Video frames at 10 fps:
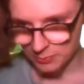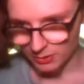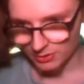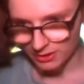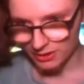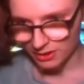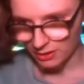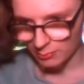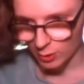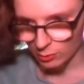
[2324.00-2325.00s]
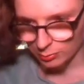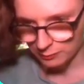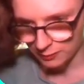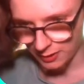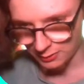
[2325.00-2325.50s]
built into your
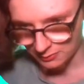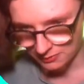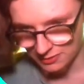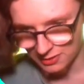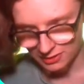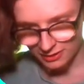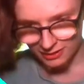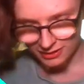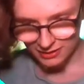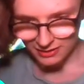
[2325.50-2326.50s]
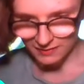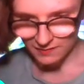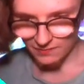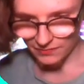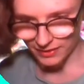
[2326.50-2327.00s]
mobile phones.
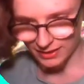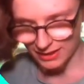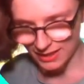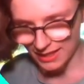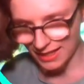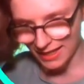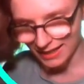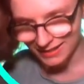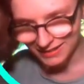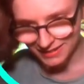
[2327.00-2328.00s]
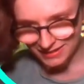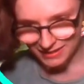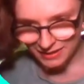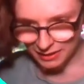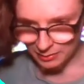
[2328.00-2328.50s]
Yeah.
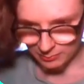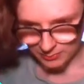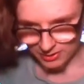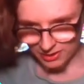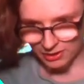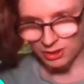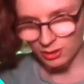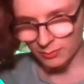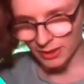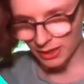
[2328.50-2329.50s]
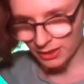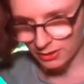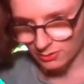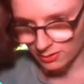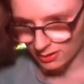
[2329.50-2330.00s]
My son showed me how to
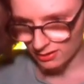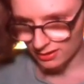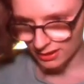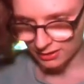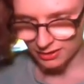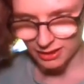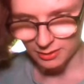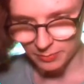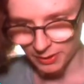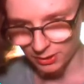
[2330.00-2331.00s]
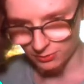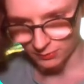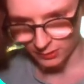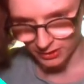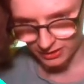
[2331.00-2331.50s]
use it so I can take a picture
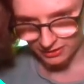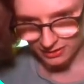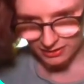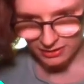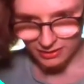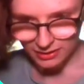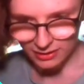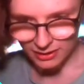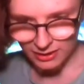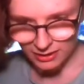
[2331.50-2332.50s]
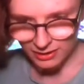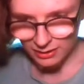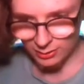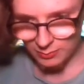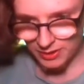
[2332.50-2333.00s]
for you.
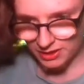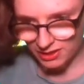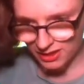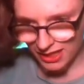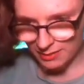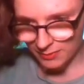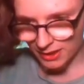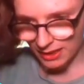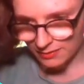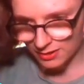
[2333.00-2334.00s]
It would be a shame to have